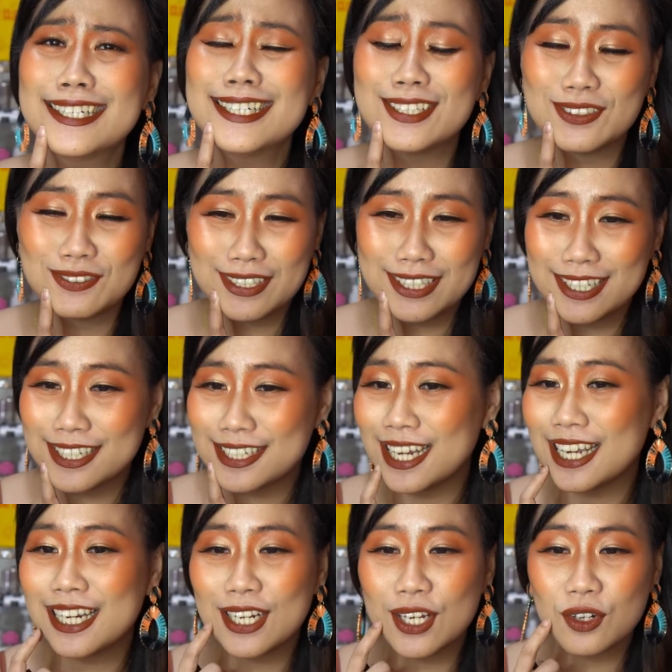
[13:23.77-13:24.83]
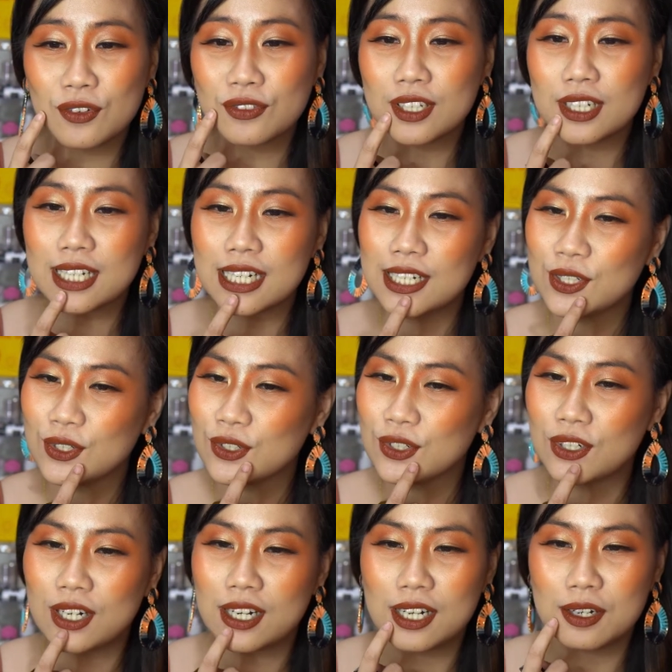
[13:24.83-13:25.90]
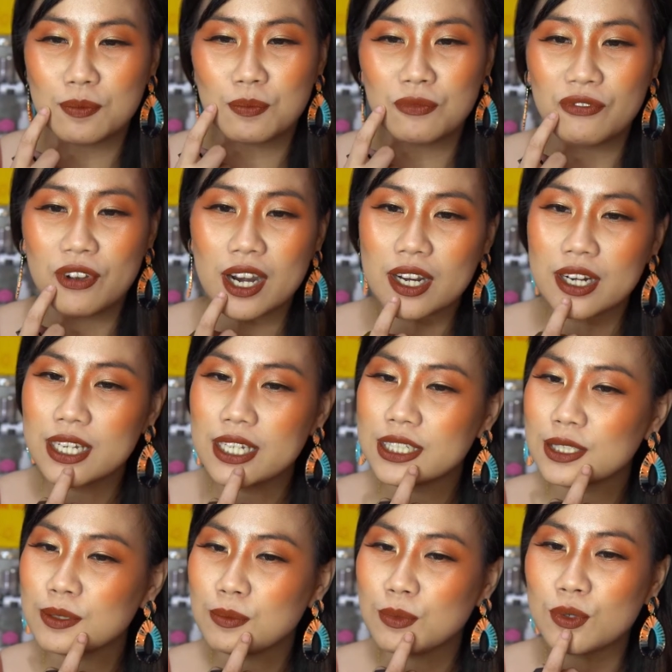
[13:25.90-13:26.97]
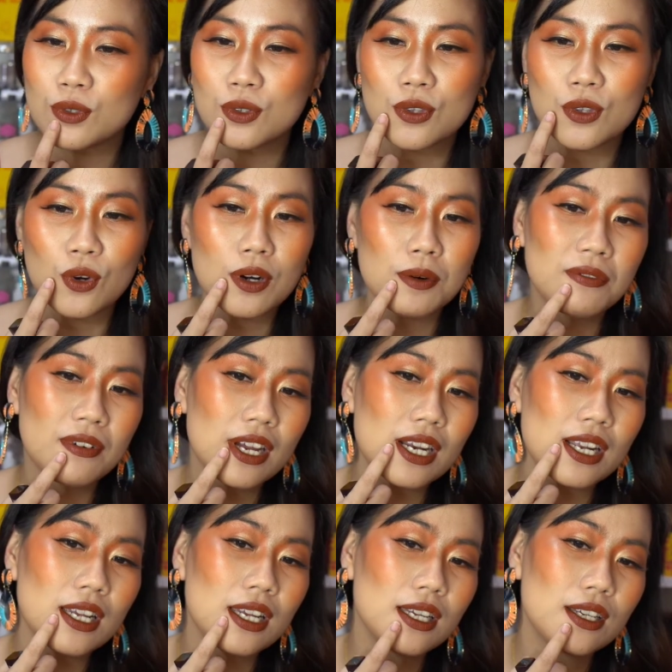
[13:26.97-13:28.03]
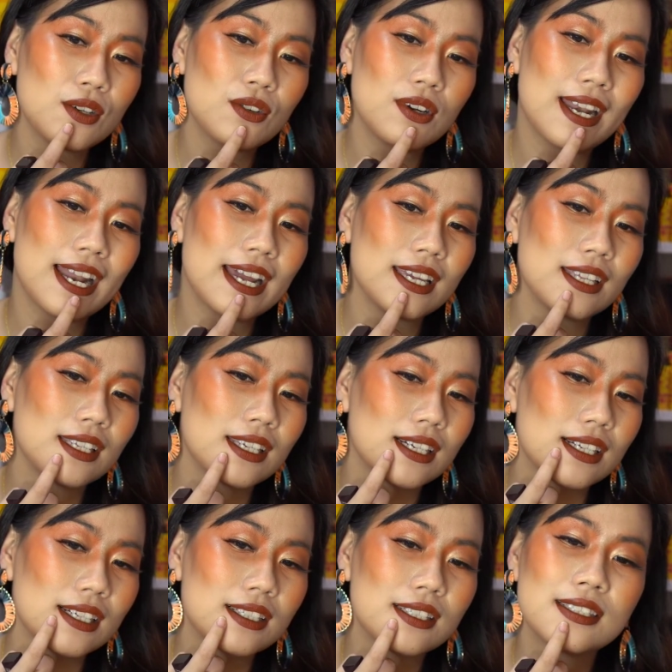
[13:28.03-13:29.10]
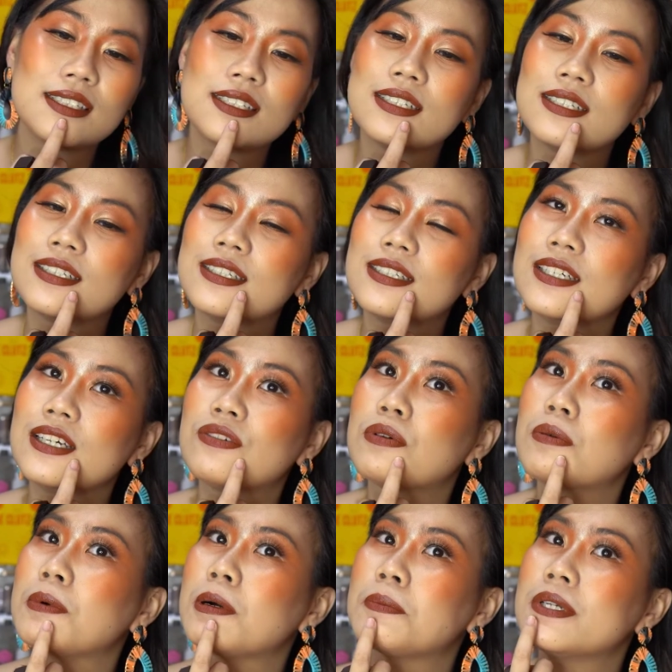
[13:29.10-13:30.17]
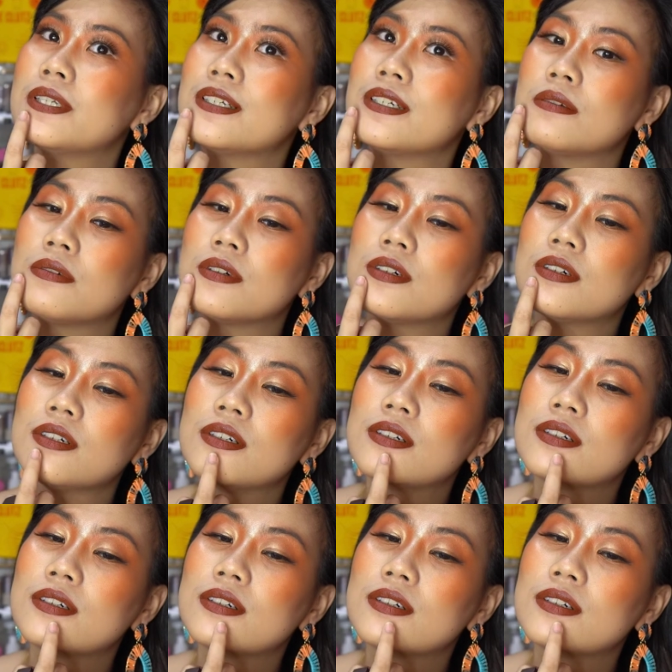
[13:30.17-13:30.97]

Oh my gosh! I love na ano, very smooth or very yung line niya. Papapansin mo?